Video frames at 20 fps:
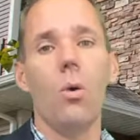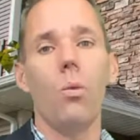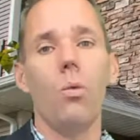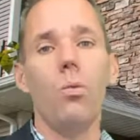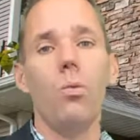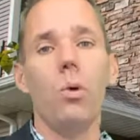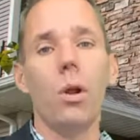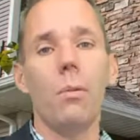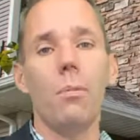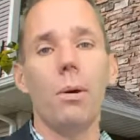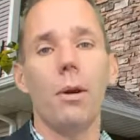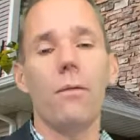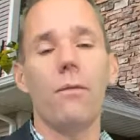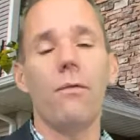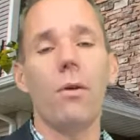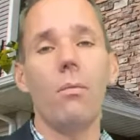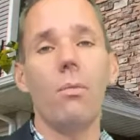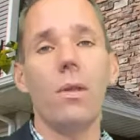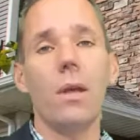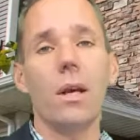will be
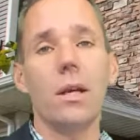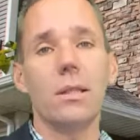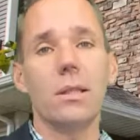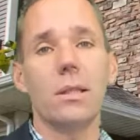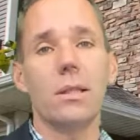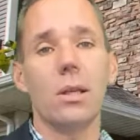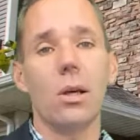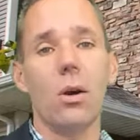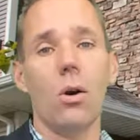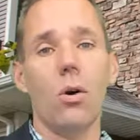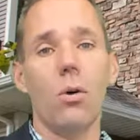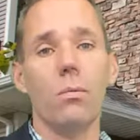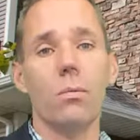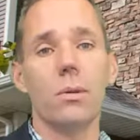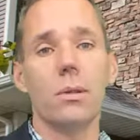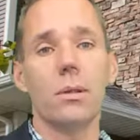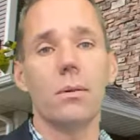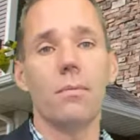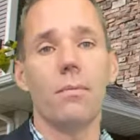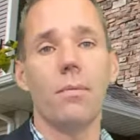from the existing
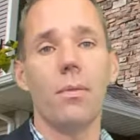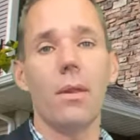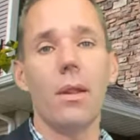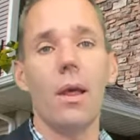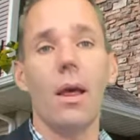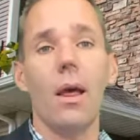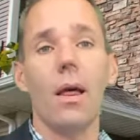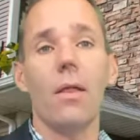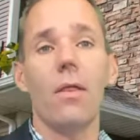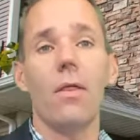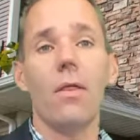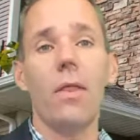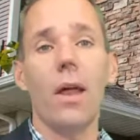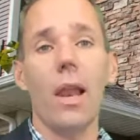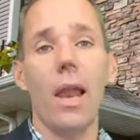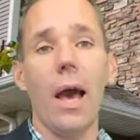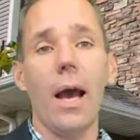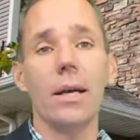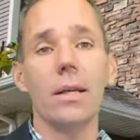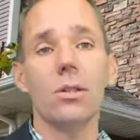homes. The
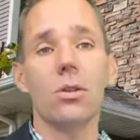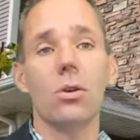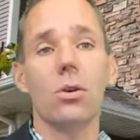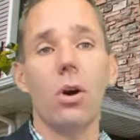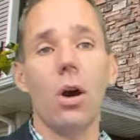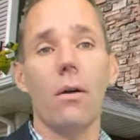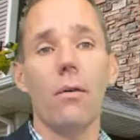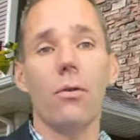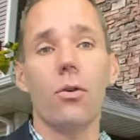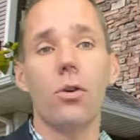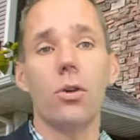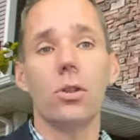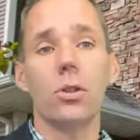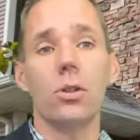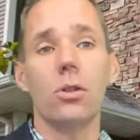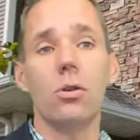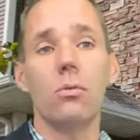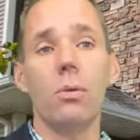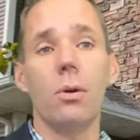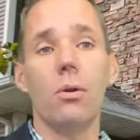last golf course
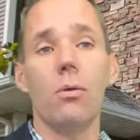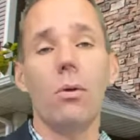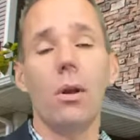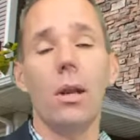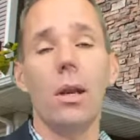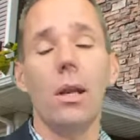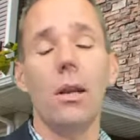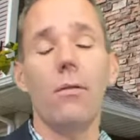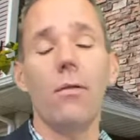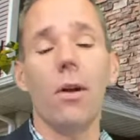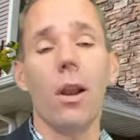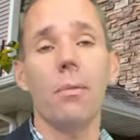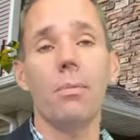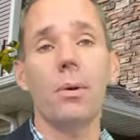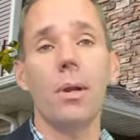to be redeveloped